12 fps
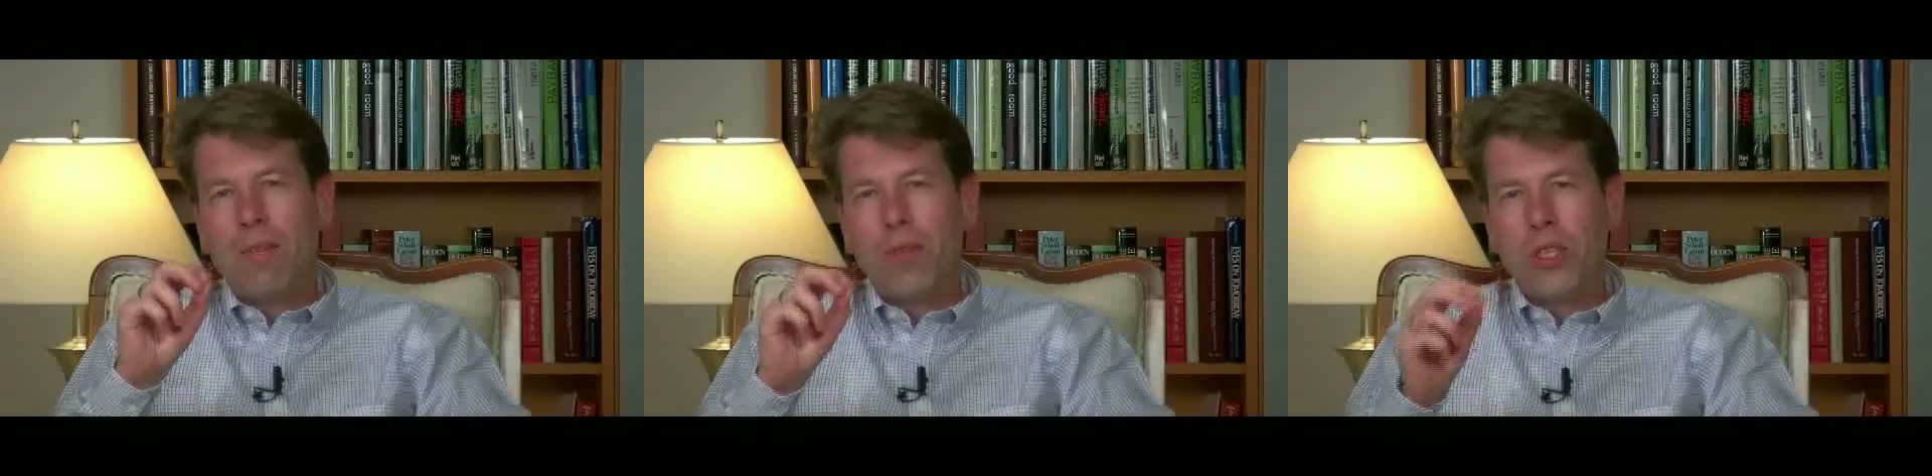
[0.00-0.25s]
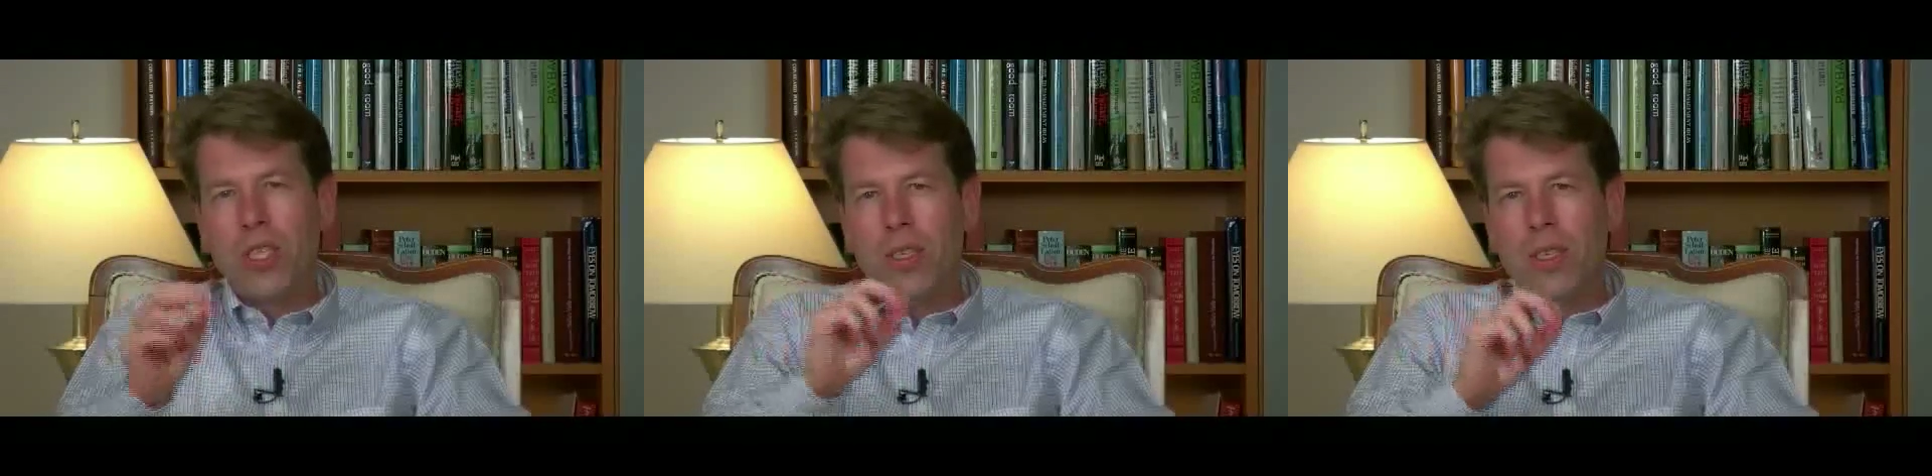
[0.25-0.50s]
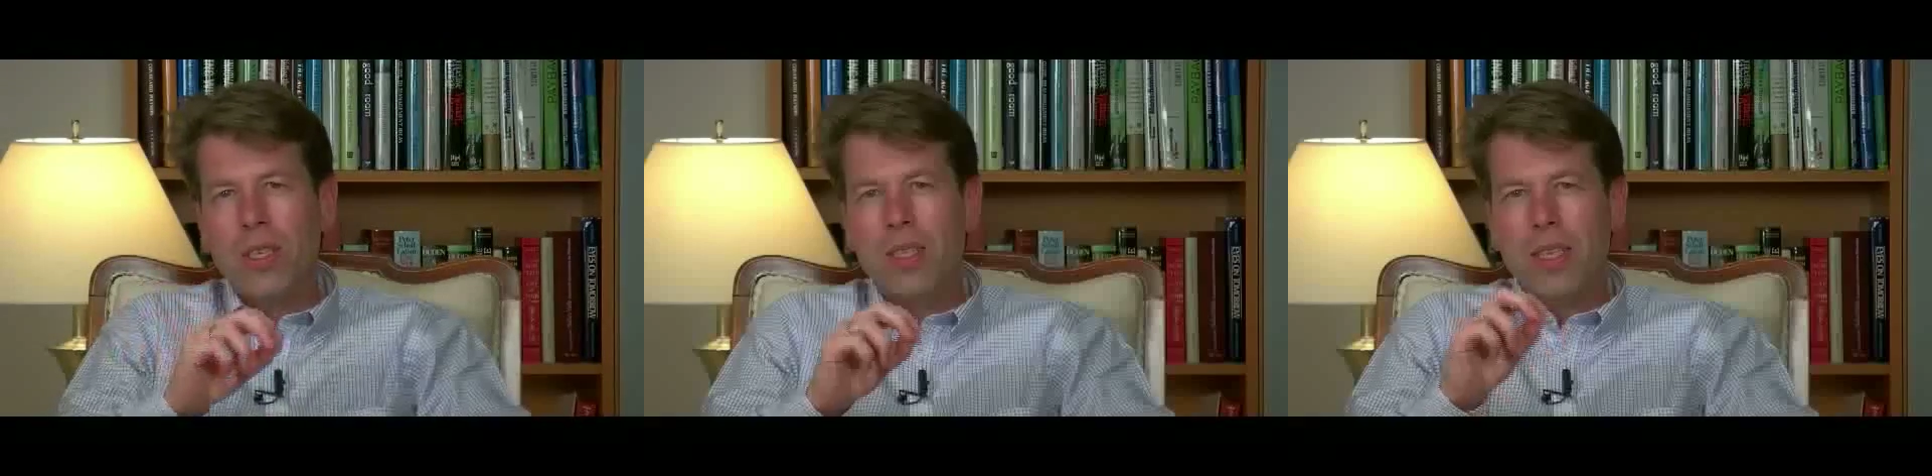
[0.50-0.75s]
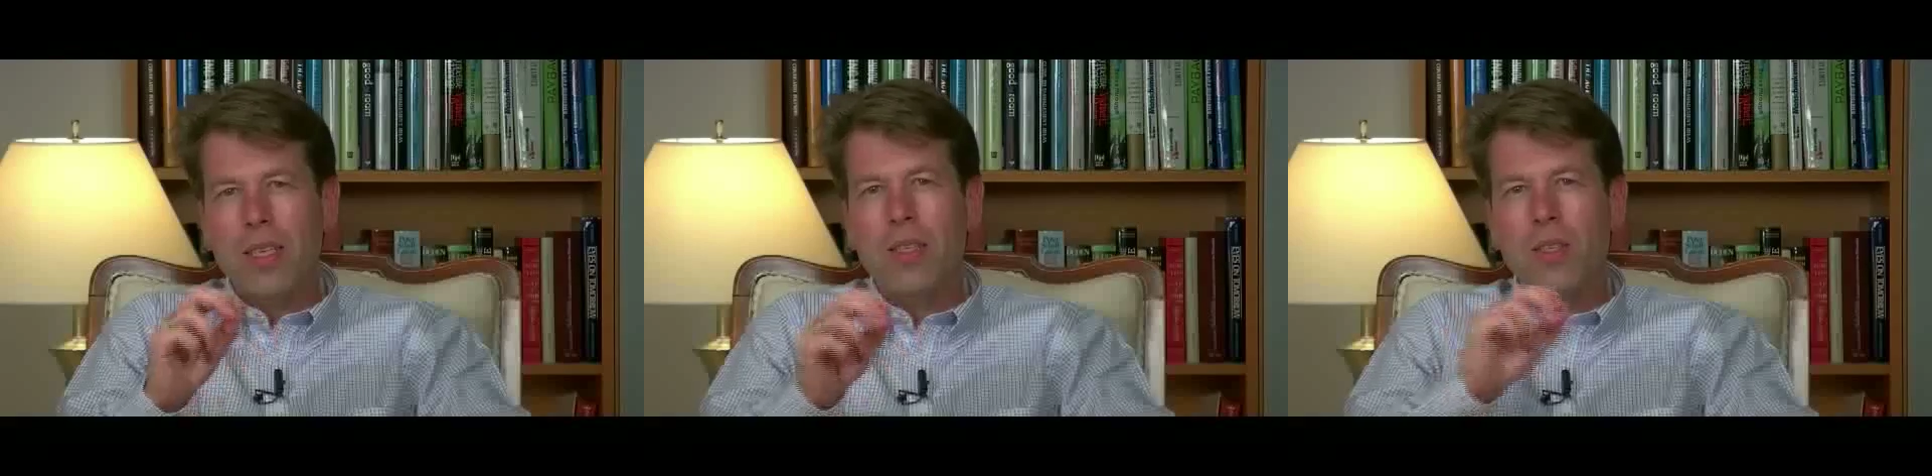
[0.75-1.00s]

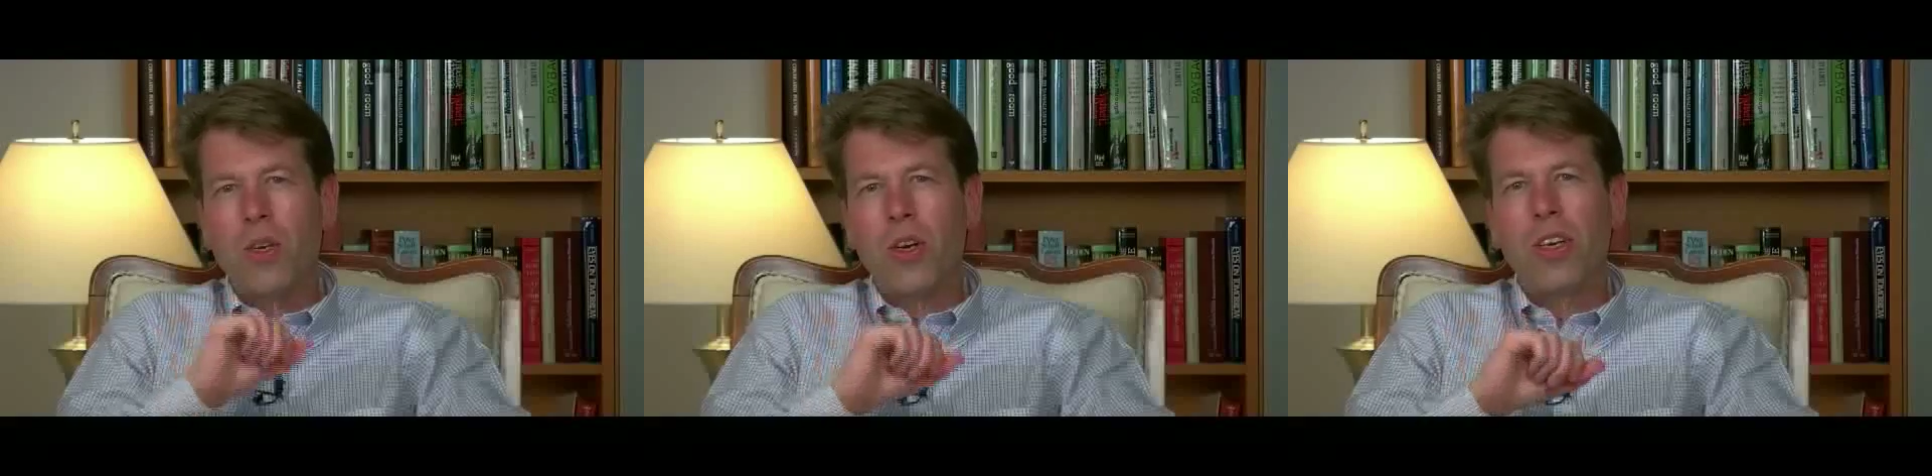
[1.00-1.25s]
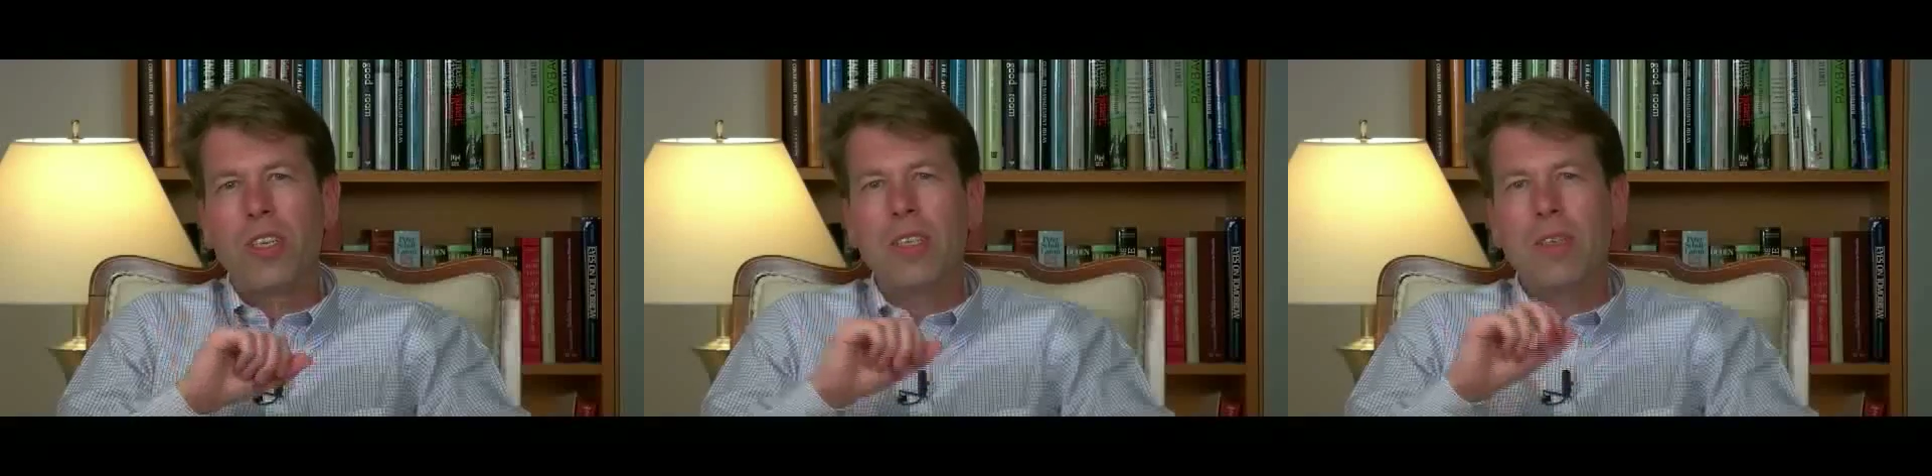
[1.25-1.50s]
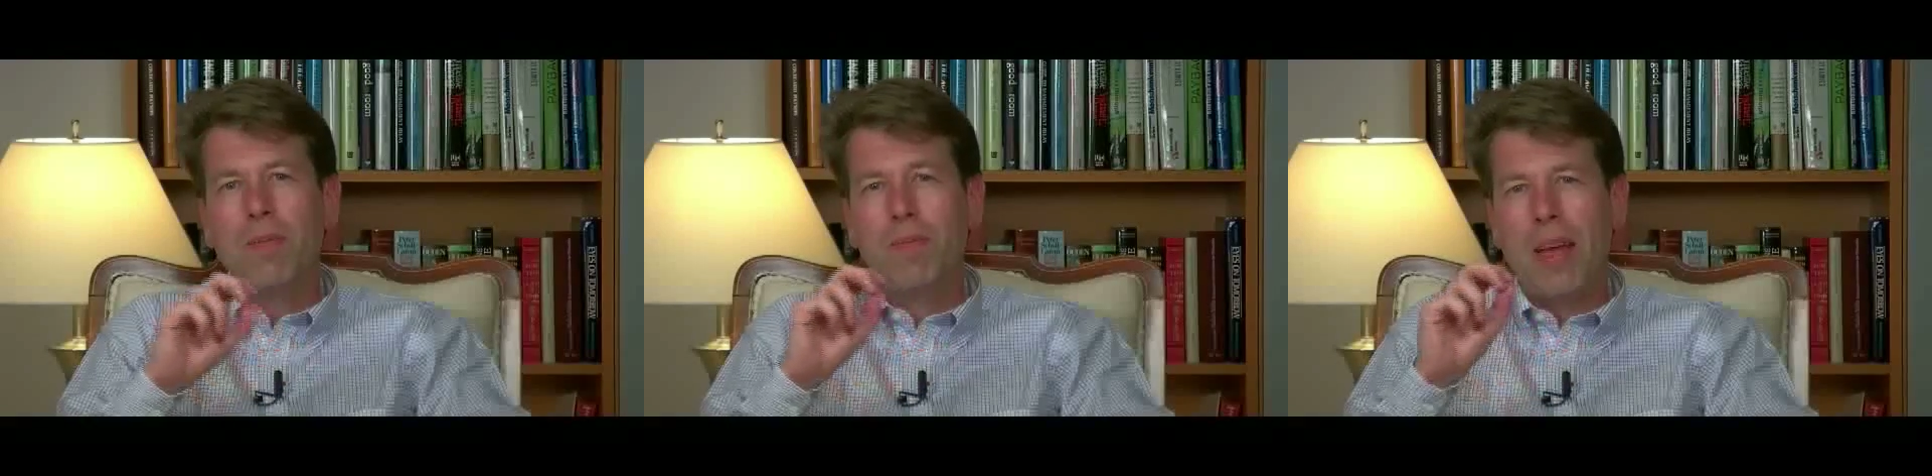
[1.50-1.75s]
Physicists at CERN